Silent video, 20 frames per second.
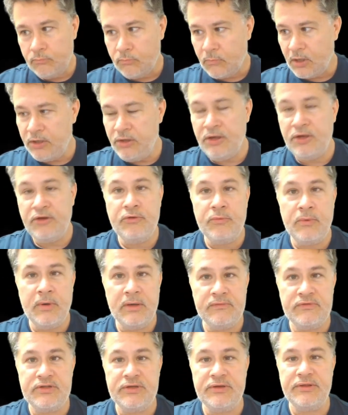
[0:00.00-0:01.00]
You could do one
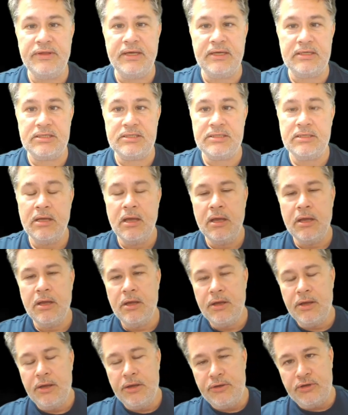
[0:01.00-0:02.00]
of two things.
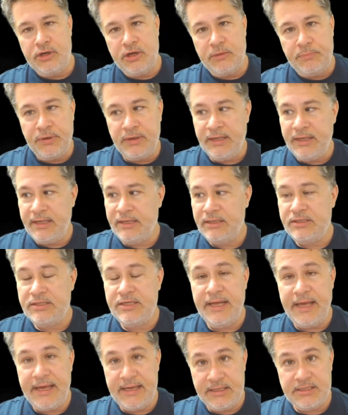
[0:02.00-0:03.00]
You could put it in
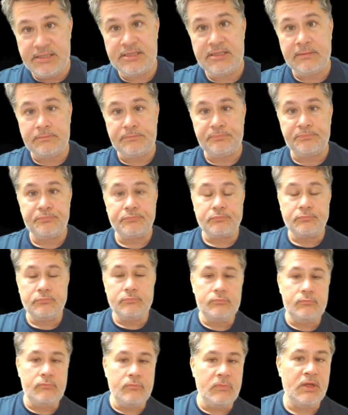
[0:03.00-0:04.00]
today's,
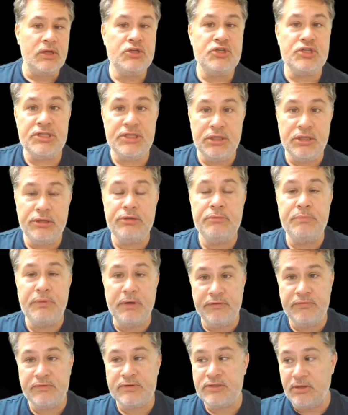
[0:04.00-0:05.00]
just include
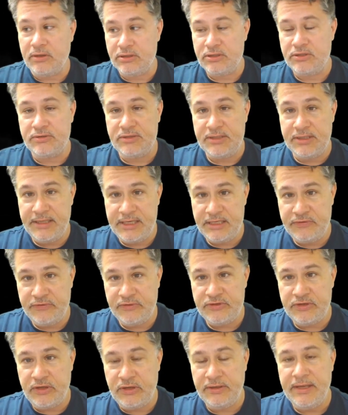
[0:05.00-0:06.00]
both results. So today's
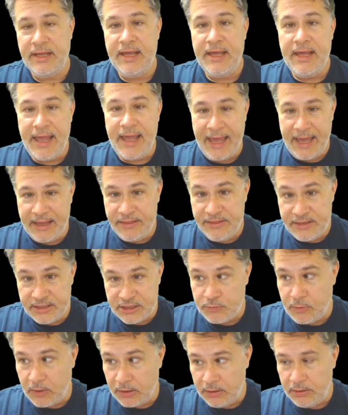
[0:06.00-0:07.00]
result and this
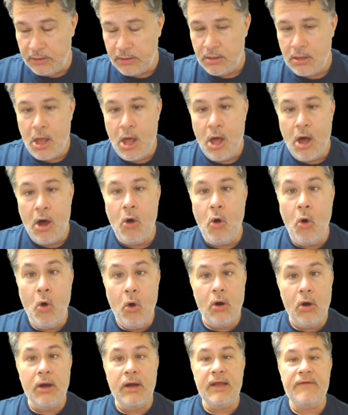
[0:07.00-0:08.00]
one.
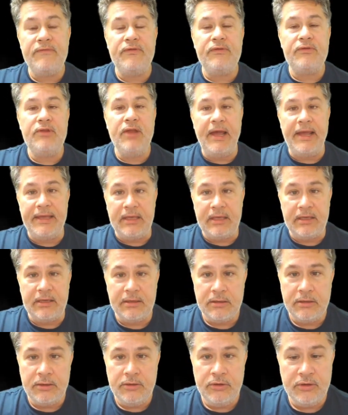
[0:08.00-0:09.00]
Or if you'd like,
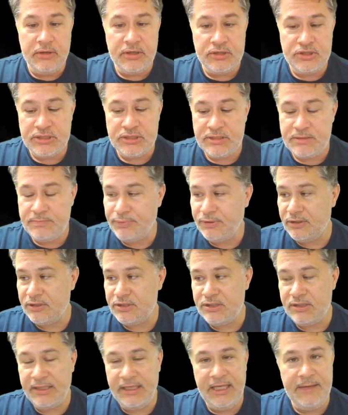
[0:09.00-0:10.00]
you could just
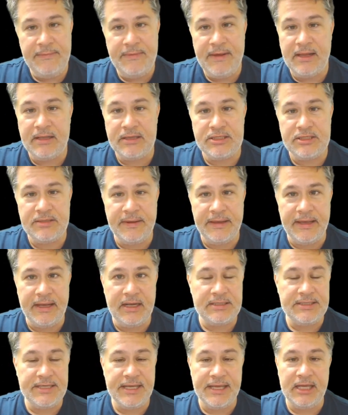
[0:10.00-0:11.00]
personally email it to me and I'll
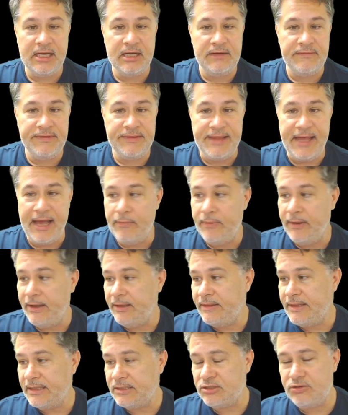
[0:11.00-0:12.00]
take care of it that way.
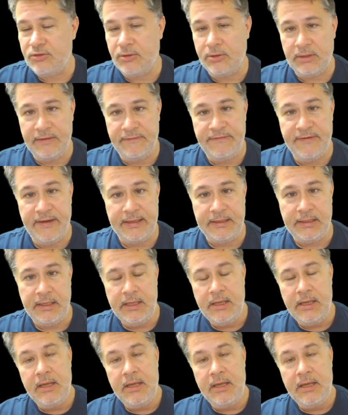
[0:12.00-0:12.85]
That's totally fine.